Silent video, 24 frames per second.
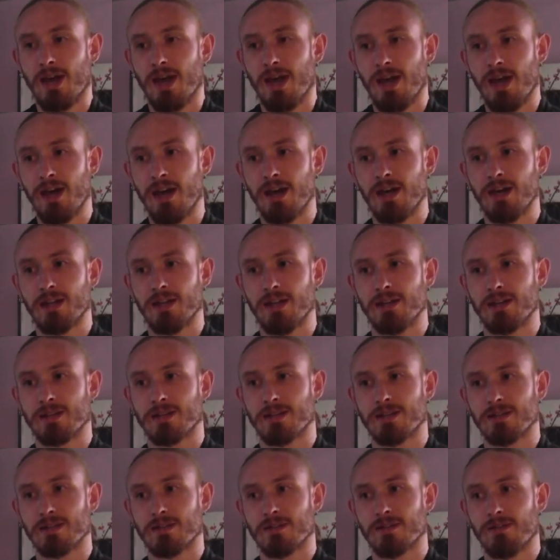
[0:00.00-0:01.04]
And
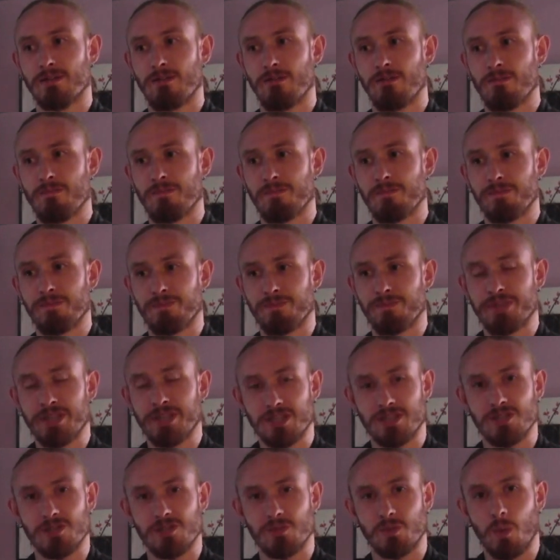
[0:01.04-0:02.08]

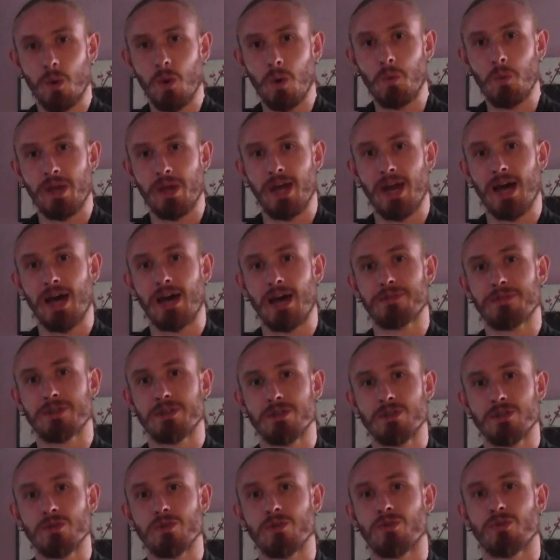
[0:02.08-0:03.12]
this is what we have to
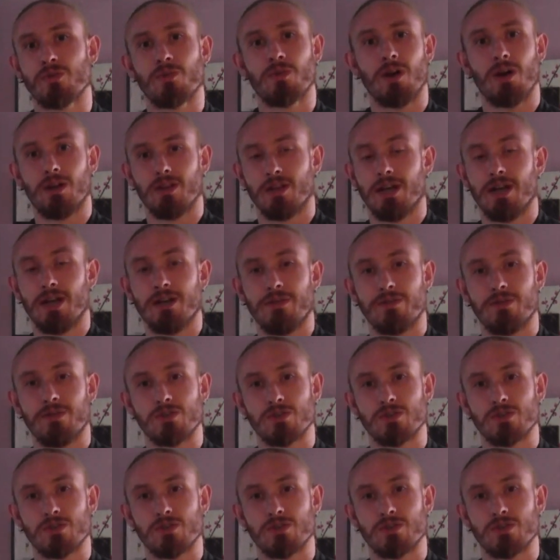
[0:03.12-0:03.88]
do throughout life.